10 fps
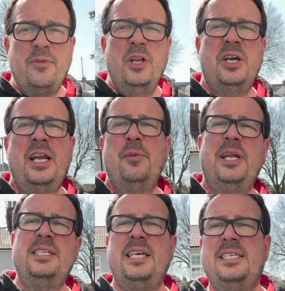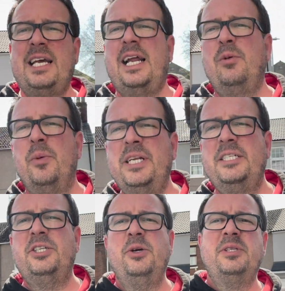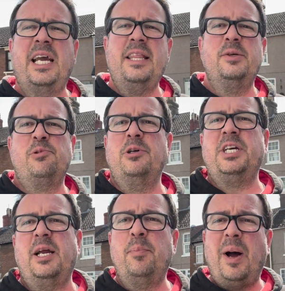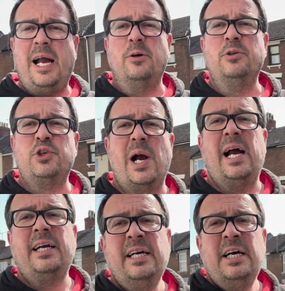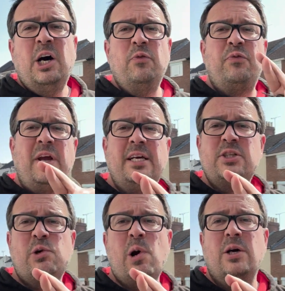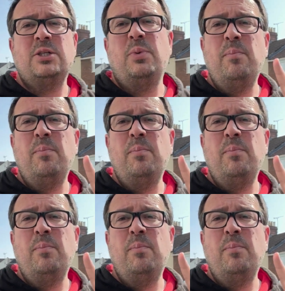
a look at it. We're gonna see exactly what we need to do to get this project back on track. And fingers crossed, we